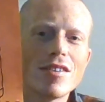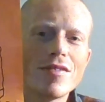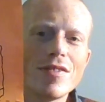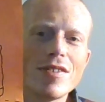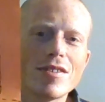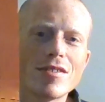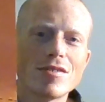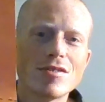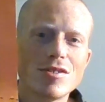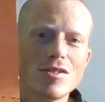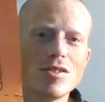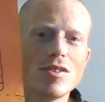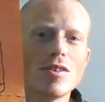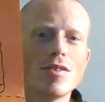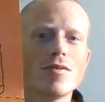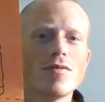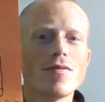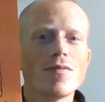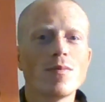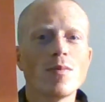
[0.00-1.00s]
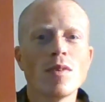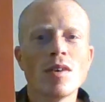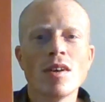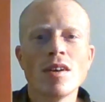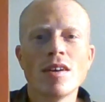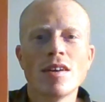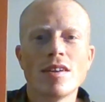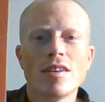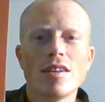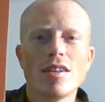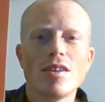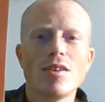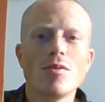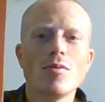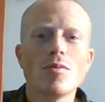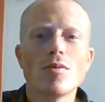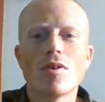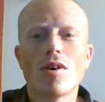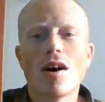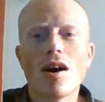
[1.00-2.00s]
off here in Juneau,
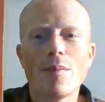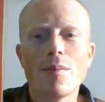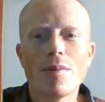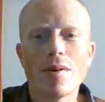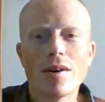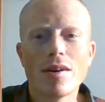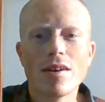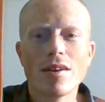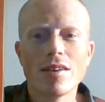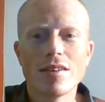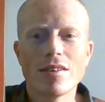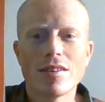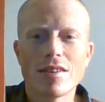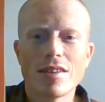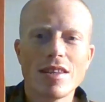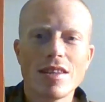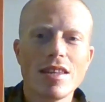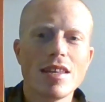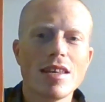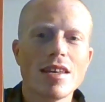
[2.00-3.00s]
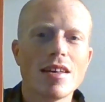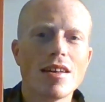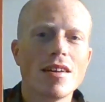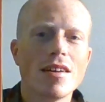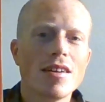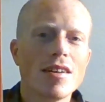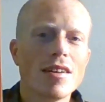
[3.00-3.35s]
you will hop on the